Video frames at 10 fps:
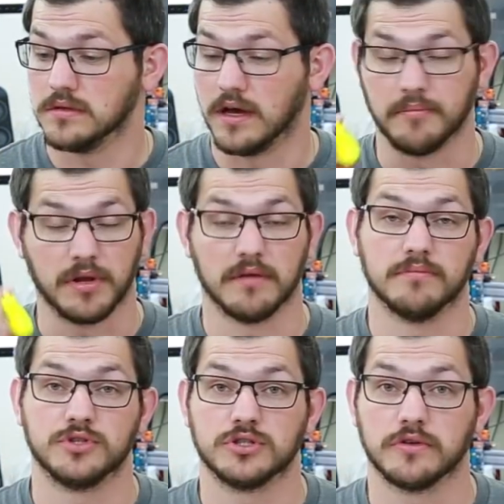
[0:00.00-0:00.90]
but
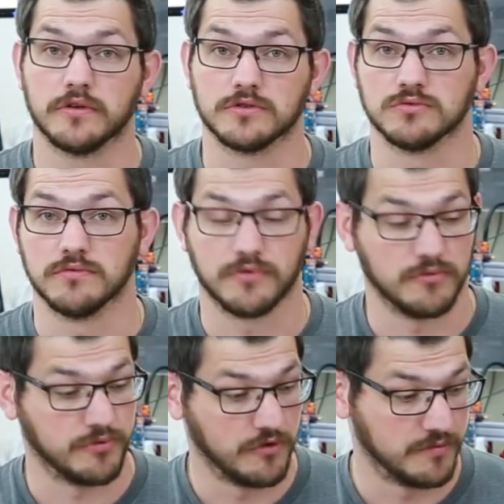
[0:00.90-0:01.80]
I'm sure there's room for
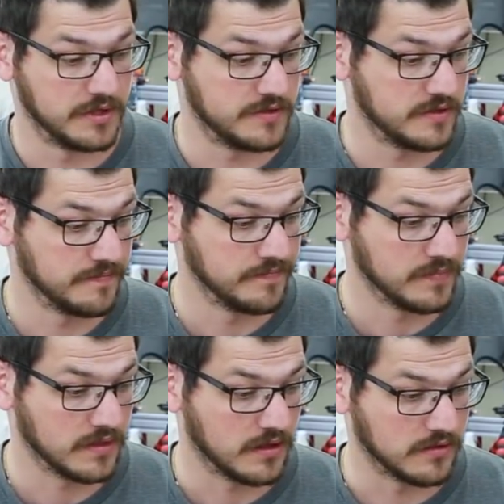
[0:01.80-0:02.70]
improvement.
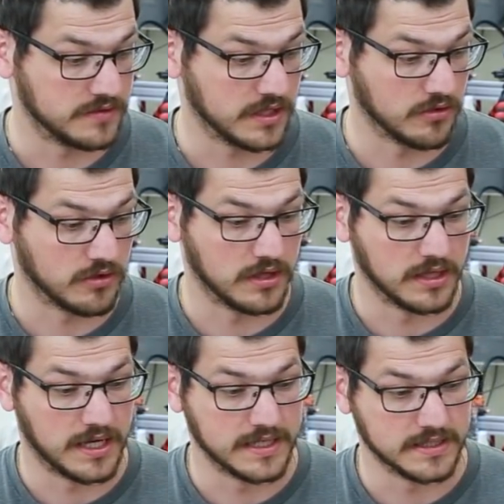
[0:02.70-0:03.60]
I'll take a look
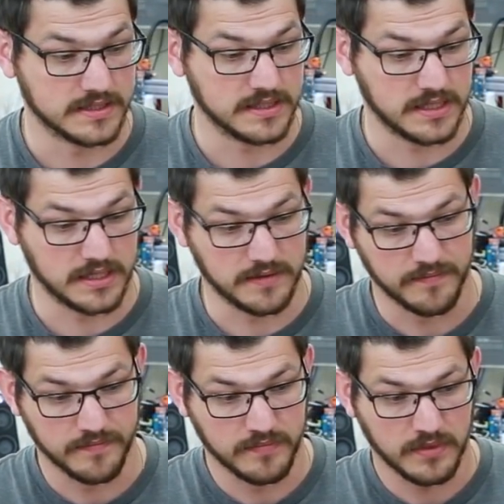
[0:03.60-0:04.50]
online and see
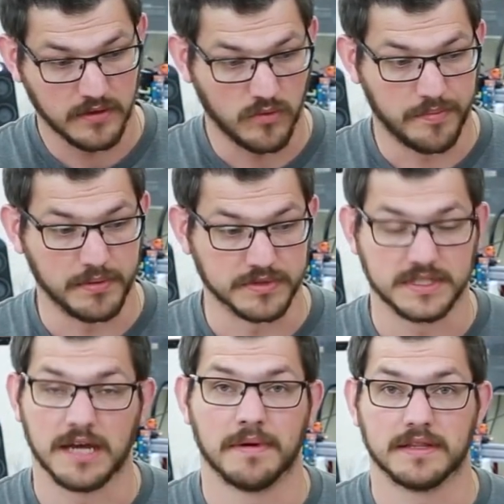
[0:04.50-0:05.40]
what people
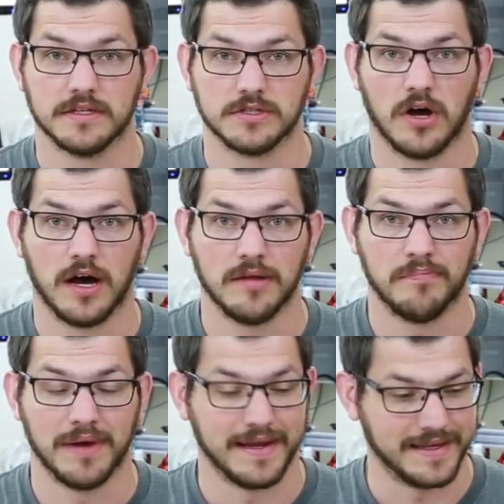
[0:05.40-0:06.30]
say about this
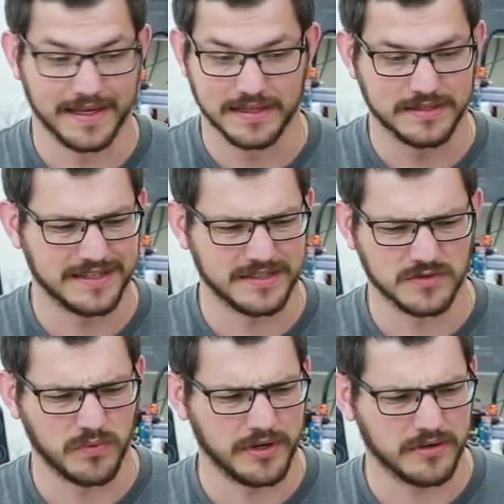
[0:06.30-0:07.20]
odd bed. Again, this has
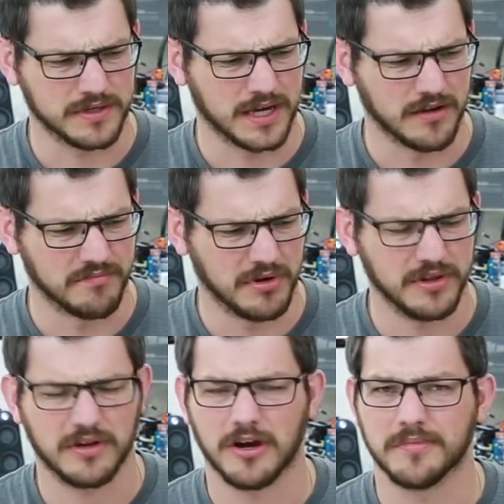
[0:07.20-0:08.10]
this weird kind of
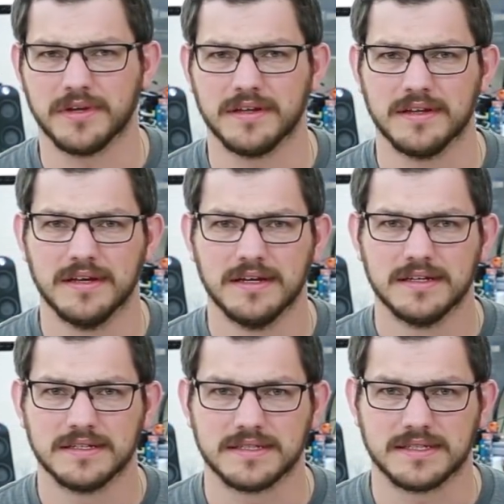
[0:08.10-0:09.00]
polycarbonate
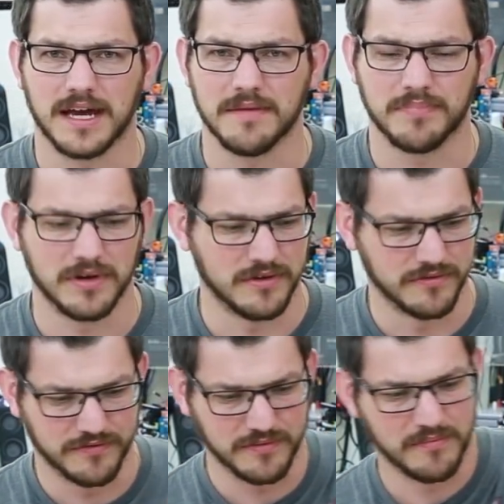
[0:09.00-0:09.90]
type
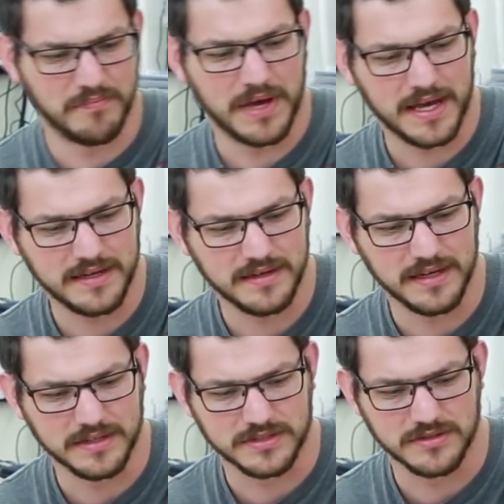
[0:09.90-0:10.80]
of bed.
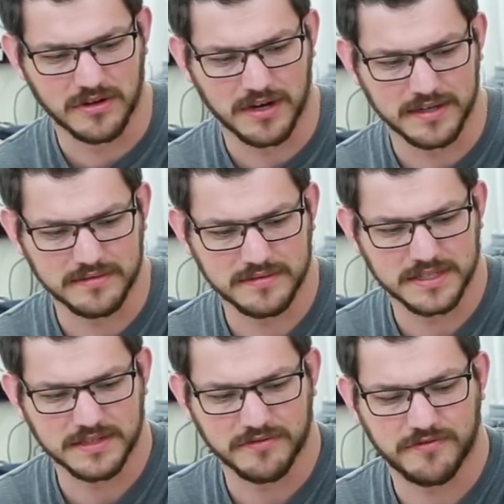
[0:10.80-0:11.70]
It's not,
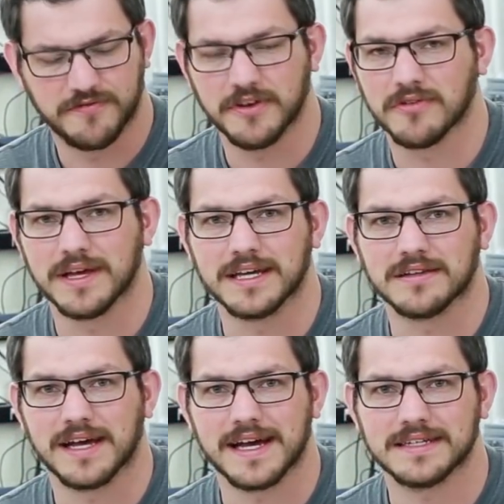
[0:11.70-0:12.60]
doesn't feel like
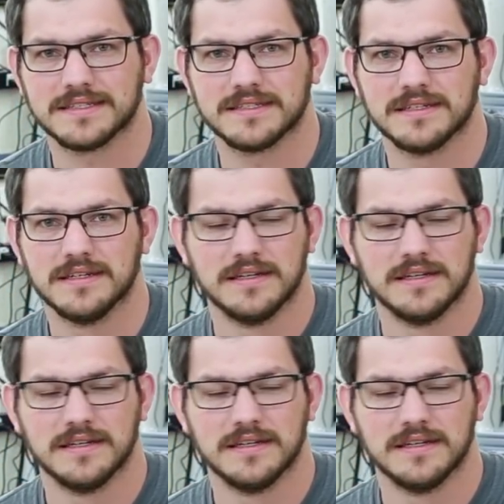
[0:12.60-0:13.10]
glass,